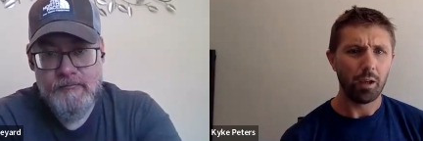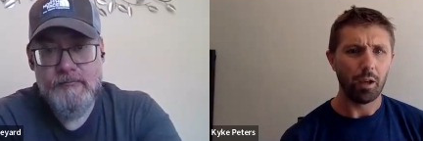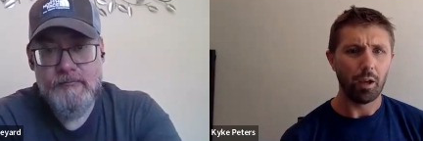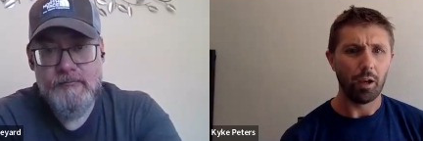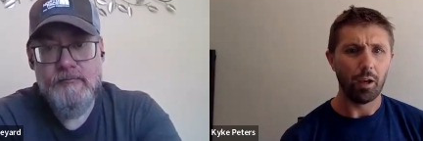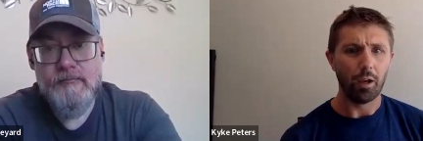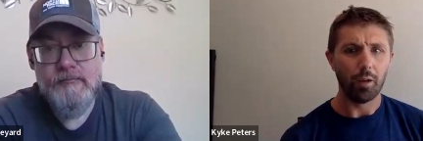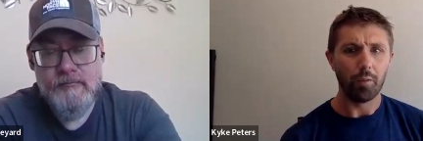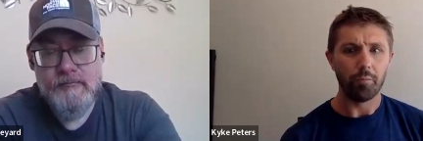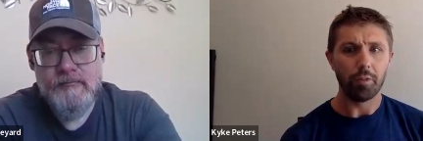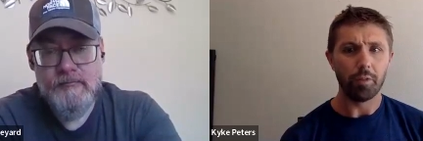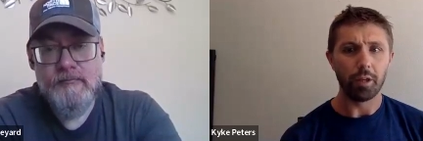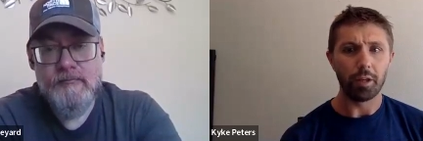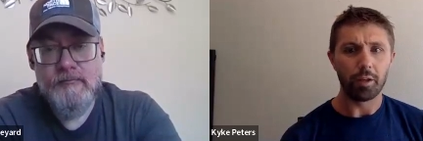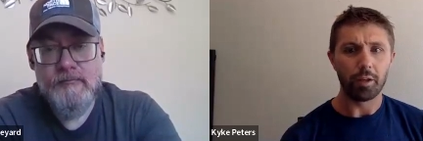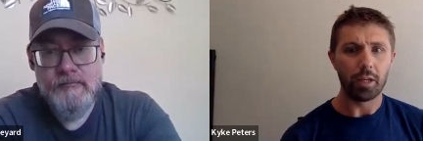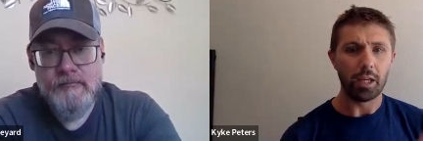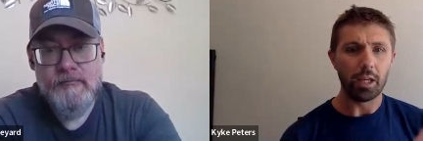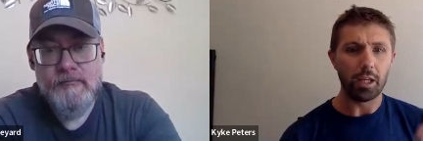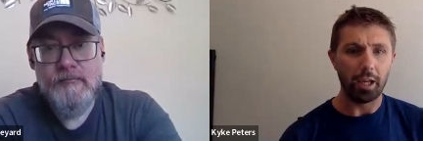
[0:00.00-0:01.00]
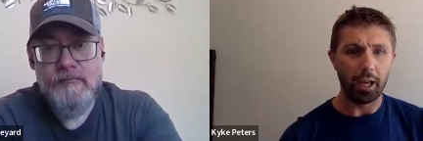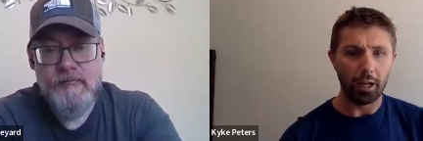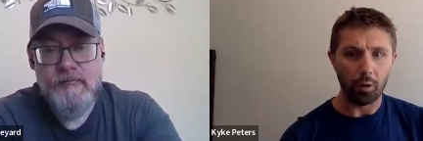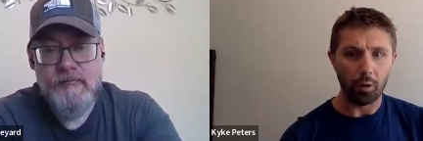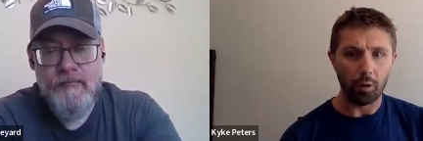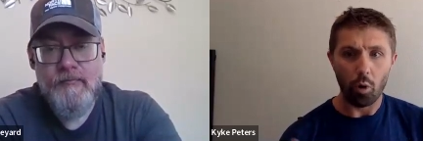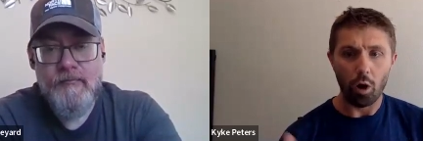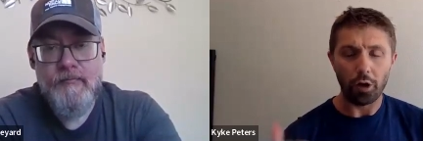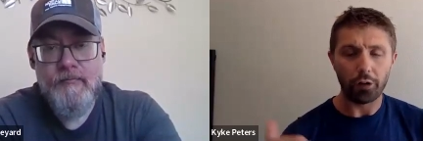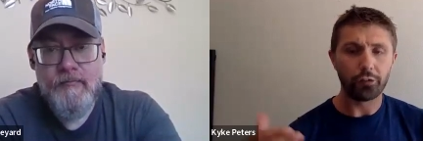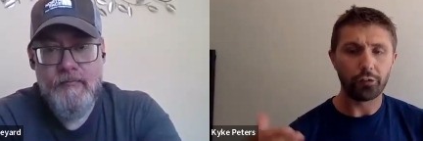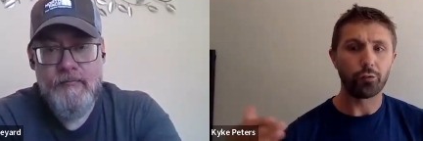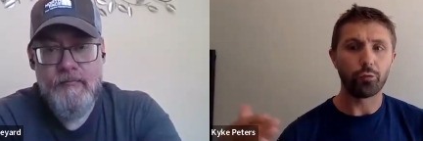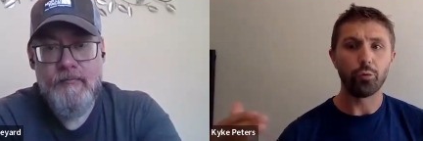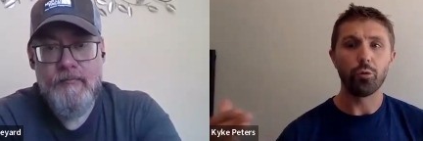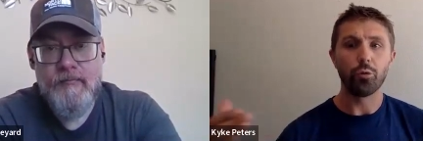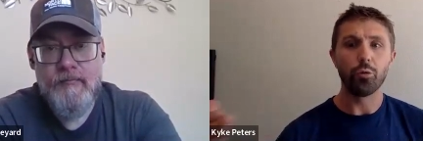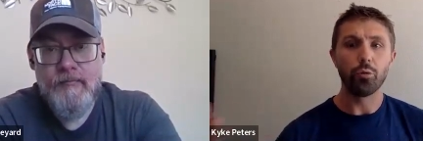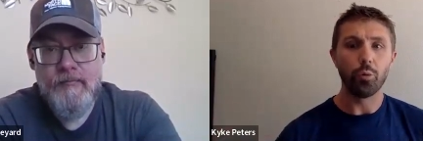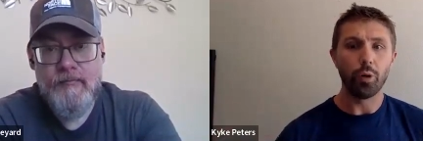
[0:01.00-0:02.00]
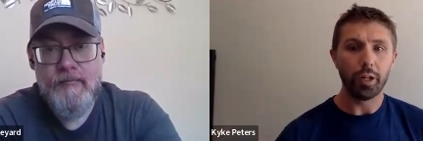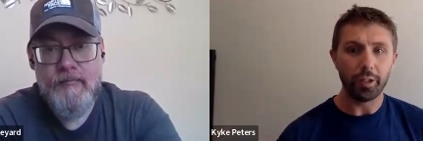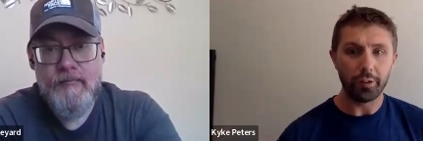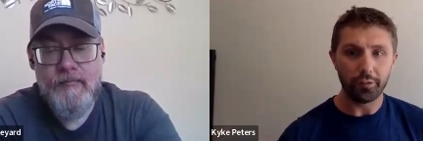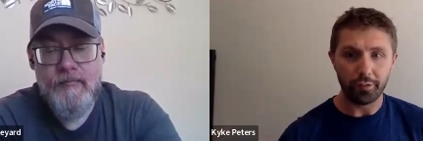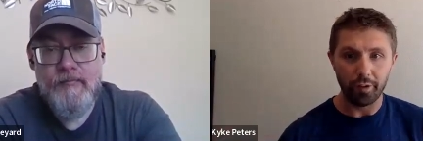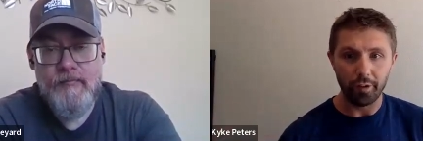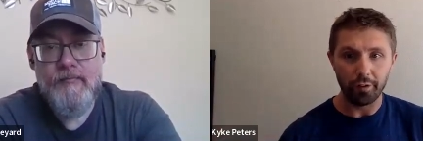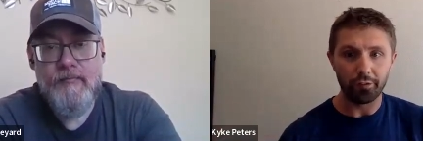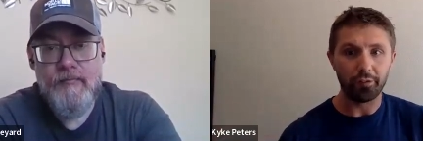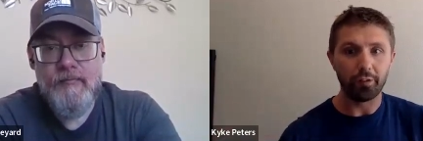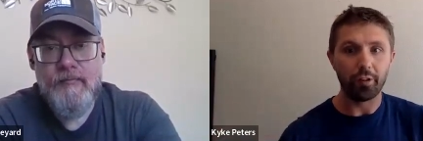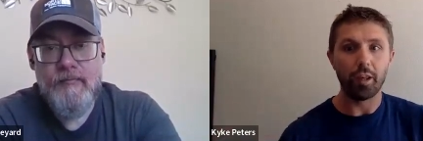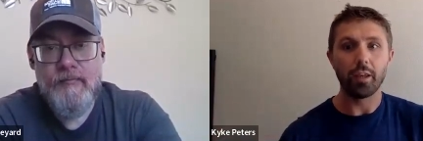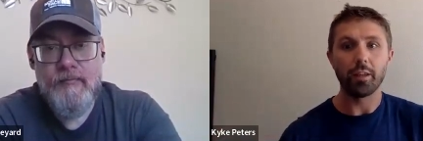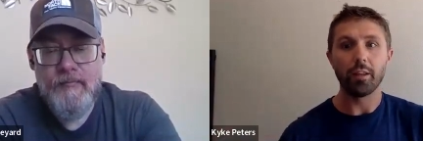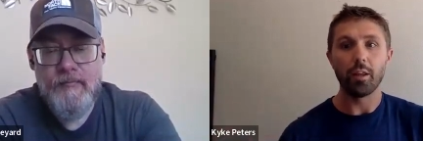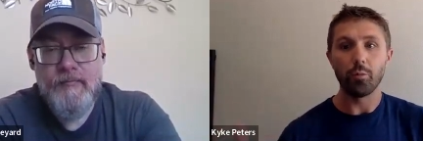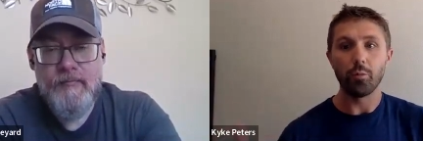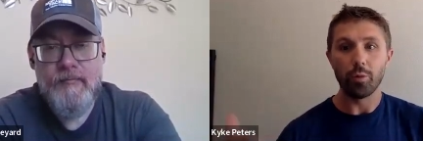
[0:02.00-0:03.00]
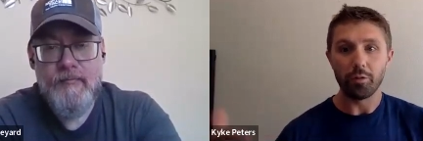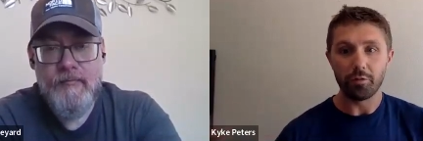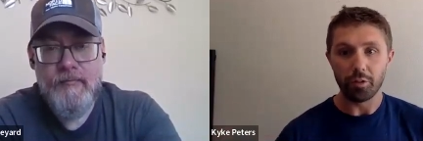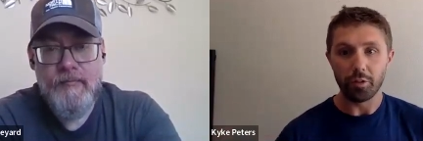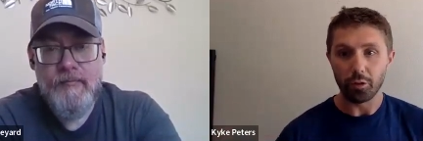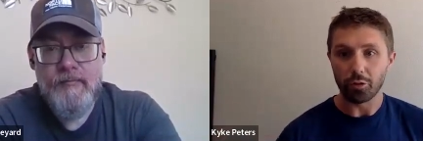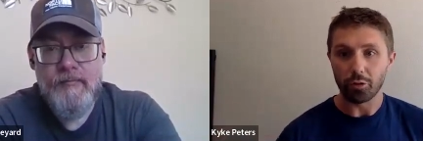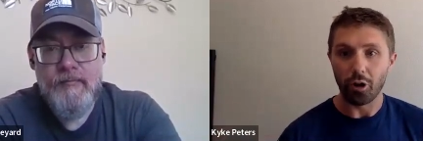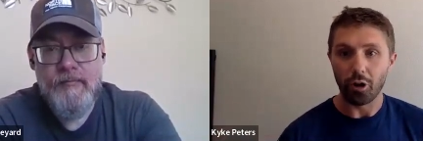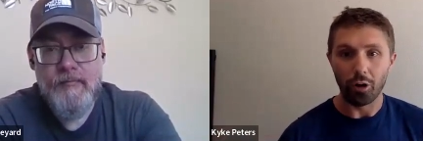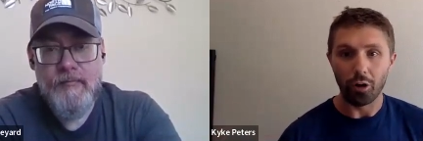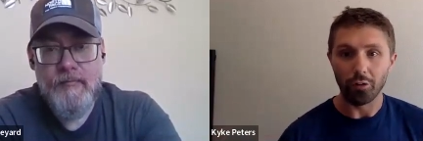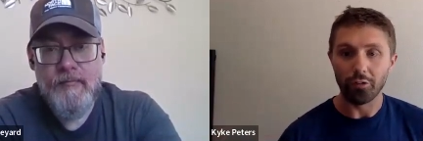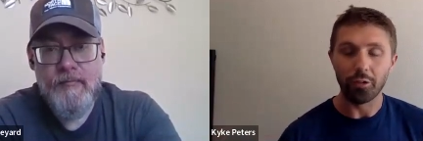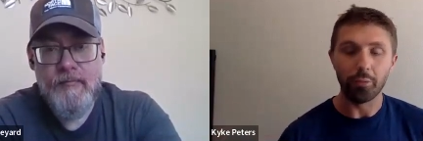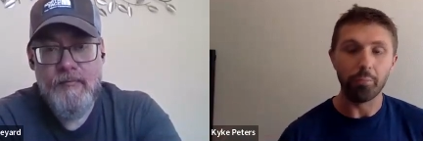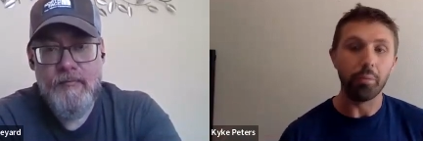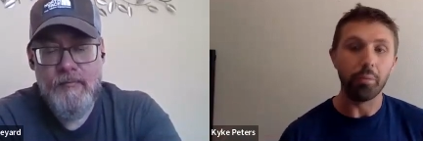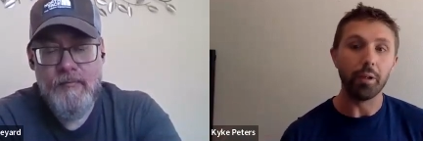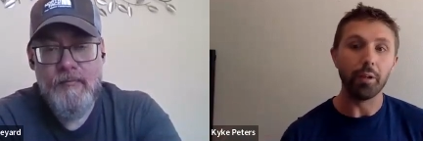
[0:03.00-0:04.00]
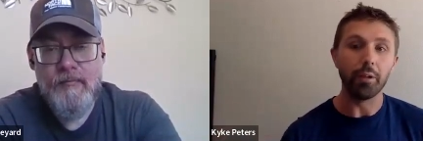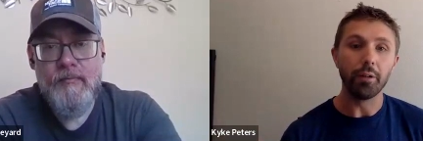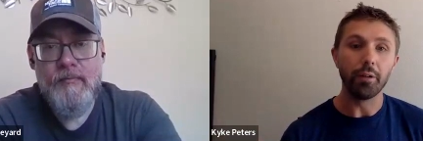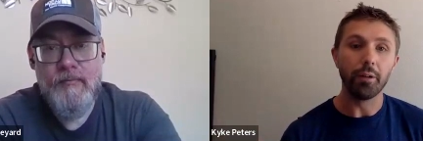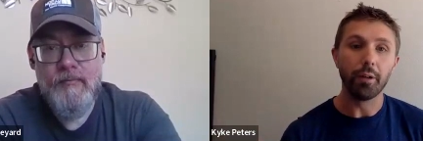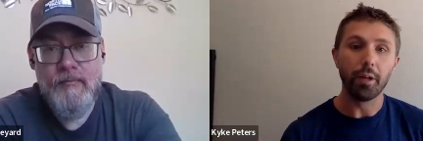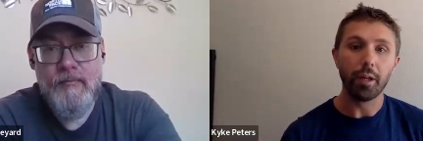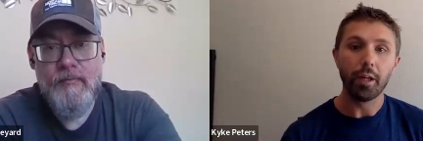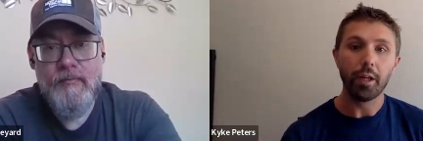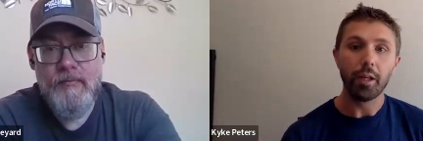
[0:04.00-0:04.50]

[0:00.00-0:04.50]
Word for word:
Speaker 1: um, that he kind of walks through what is this thing that we feel called to build